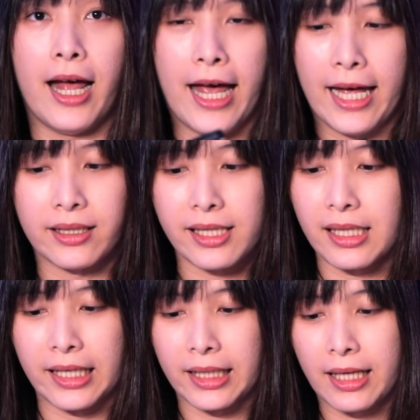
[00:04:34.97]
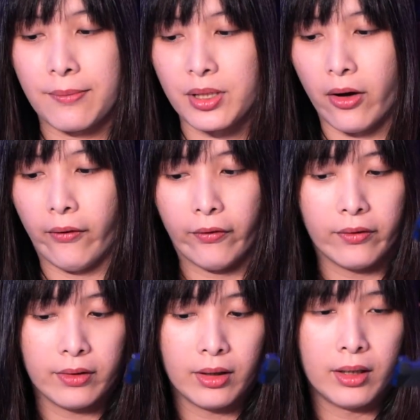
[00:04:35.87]
and the slide comes off.
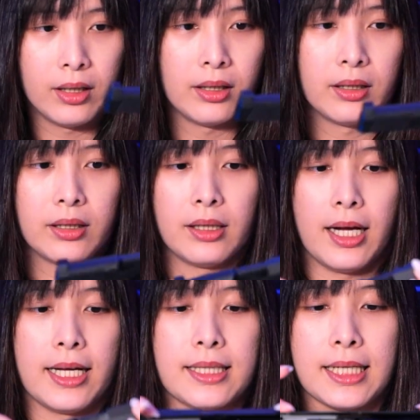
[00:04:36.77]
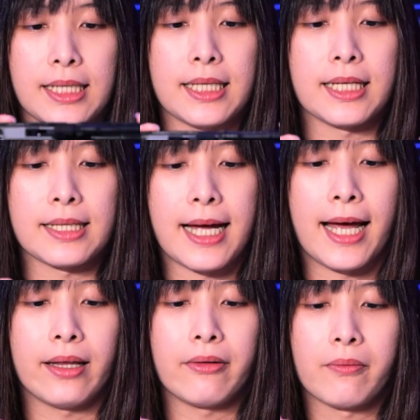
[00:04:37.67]
It's easy as
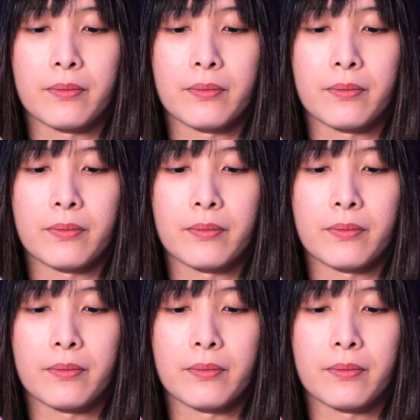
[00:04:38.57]
that.